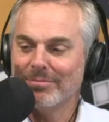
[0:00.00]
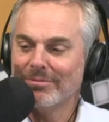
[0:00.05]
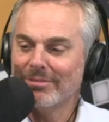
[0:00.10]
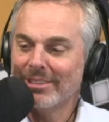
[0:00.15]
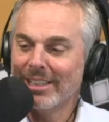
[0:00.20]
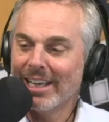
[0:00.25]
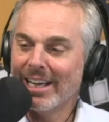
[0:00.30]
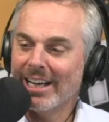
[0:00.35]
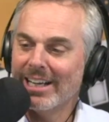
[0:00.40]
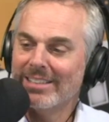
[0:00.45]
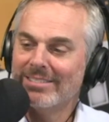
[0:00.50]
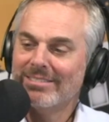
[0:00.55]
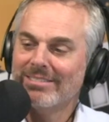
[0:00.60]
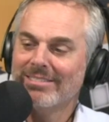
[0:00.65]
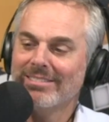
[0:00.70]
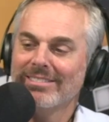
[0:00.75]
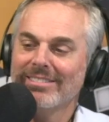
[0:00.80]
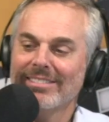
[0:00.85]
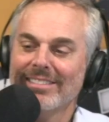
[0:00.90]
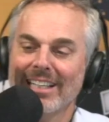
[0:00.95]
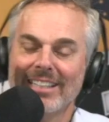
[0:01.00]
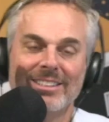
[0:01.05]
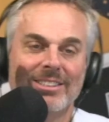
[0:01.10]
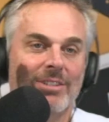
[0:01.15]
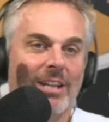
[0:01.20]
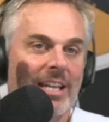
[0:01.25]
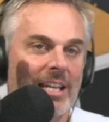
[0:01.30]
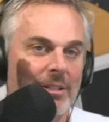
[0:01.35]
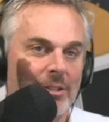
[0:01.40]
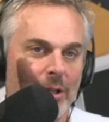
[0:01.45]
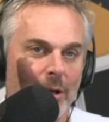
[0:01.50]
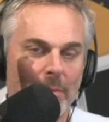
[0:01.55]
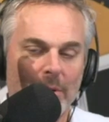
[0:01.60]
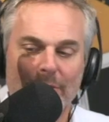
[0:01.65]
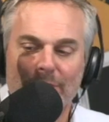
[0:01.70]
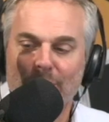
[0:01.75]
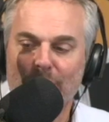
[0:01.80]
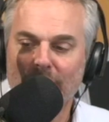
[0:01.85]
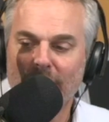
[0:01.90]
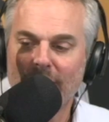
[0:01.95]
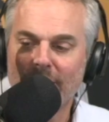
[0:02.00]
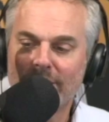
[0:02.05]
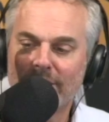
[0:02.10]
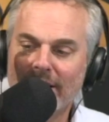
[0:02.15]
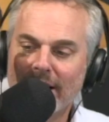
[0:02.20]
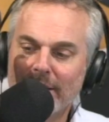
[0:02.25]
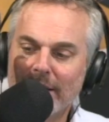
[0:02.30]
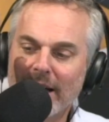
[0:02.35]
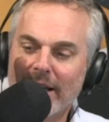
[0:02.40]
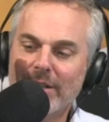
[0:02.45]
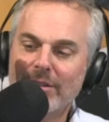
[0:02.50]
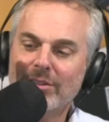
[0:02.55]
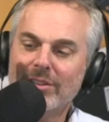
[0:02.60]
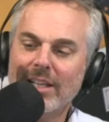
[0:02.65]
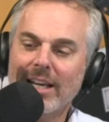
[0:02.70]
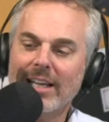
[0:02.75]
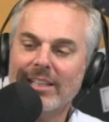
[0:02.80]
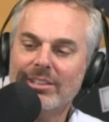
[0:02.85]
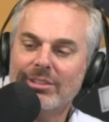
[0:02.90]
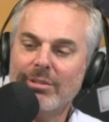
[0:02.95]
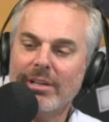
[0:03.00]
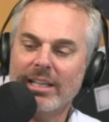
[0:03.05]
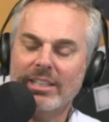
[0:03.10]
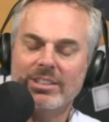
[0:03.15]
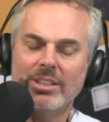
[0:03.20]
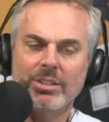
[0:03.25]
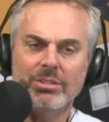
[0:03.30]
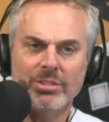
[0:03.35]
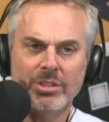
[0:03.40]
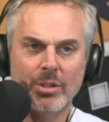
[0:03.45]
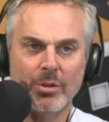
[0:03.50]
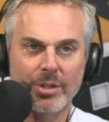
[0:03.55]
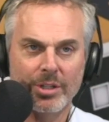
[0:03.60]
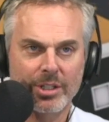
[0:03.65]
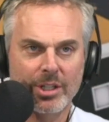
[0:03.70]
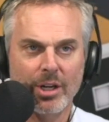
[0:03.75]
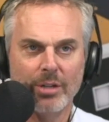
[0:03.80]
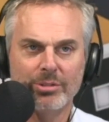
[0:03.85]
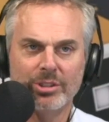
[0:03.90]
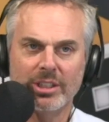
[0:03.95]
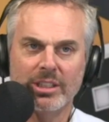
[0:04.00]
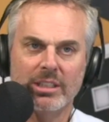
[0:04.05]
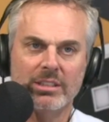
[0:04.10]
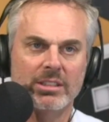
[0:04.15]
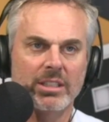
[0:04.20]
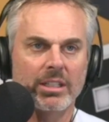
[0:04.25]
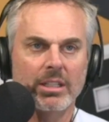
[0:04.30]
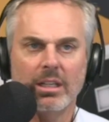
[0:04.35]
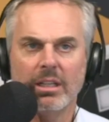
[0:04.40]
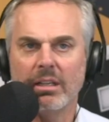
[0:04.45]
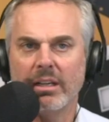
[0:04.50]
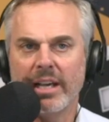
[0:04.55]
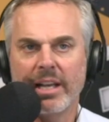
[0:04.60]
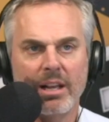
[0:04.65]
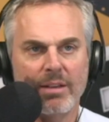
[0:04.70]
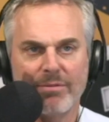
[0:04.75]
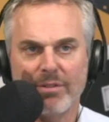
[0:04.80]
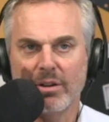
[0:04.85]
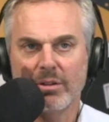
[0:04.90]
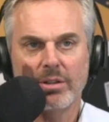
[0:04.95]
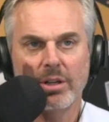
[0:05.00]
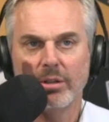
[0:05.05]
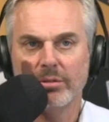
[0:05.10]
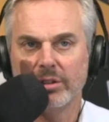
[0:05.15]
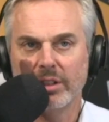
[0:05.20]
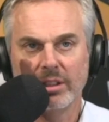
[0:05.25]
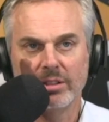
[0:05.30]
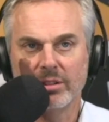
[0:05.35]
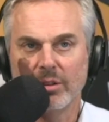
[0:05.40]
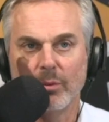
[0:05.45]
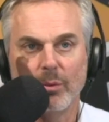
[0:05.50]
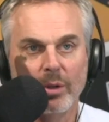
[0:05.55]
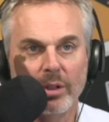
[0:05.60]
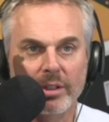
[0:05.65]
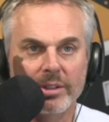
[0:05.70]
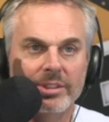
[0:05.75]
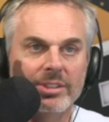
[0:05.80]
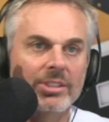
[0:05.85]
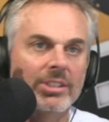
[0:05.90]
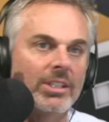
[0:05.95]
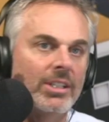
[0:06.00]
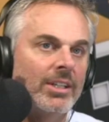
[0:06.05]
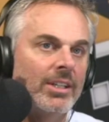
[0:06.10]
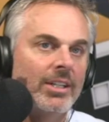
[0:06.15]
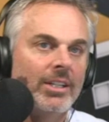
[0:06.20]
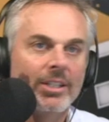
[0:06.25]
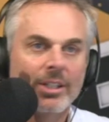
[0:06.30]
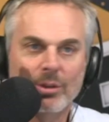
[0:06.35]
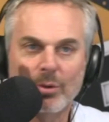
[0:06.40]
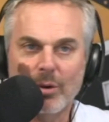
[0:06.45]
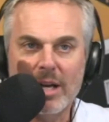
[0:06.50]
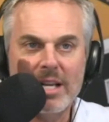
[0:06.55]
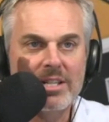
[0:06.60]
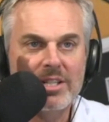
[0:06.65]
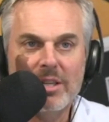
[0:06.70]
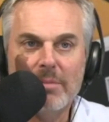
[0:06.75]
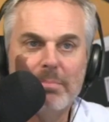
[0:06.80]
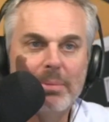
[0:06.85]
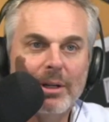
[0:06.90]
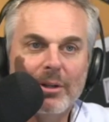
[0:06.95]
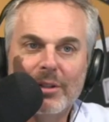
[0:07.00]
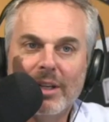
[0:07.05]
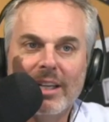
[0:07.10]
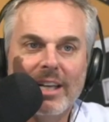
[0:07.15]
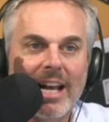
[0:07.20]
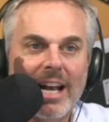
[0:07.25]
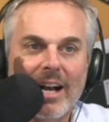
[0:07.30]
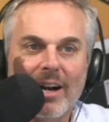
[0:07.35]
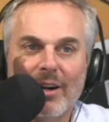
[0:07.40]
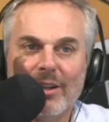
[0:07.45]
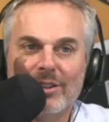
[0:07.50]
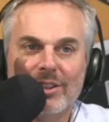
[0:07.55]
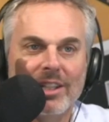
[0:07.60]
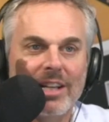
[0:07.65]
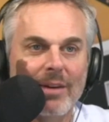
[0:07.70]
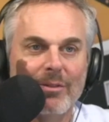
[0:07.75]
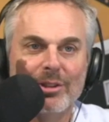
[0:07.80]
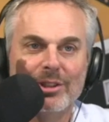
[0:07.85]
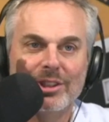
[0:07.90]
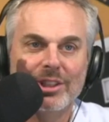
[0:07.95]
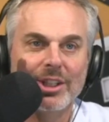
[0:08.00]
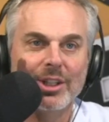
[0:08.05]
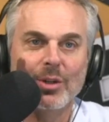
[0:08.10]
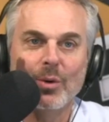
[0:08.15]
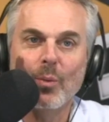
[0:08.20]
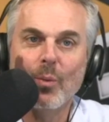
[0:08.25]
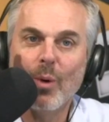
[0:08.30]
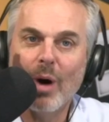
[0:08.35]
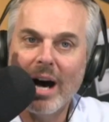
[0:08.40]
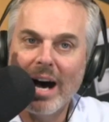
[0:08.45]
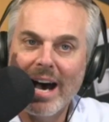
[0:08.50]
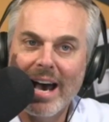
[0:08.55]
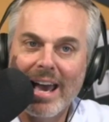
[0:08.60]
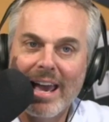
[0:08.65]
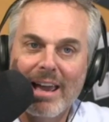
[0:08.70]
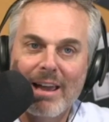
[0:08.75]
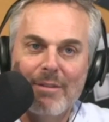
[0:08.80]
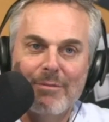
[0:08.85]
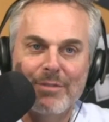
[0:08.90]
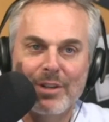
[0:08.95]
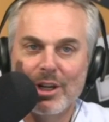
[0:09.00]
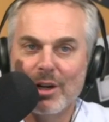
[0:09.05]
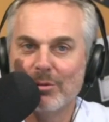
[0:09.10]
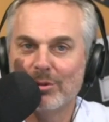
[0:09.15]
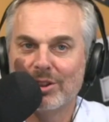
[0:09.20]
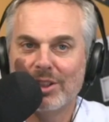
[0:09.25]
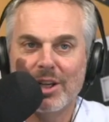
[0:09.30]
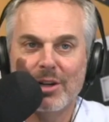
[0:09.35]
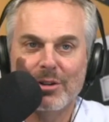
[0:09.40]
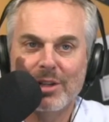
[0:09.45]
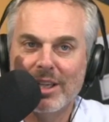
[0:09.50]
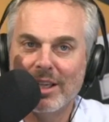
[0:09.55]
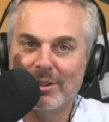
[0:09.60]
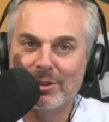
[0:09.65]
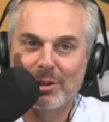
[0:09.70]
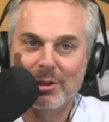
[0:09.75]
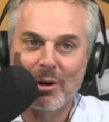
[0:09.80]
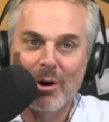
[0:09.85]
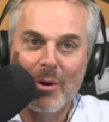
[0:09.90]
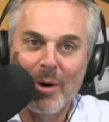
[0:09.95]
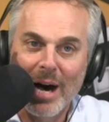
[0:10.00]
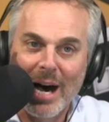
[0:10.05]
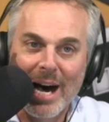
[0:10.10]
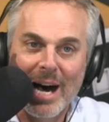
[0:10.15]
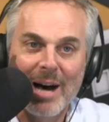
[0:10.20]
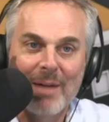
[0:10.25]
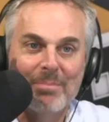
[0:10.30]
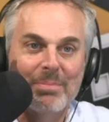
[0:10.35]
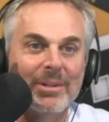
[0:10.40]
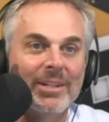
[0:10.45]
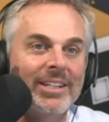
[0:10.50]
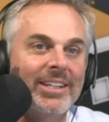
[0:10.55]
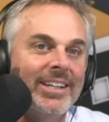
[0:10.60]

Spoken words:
Yeah, that's great. He told me for years, I used to ask Trent, I said, you should go into coaching. He's like, oh, NFL coaching is the worst. Crazy billionaires. You never see your wife. You don't see your kids grow up.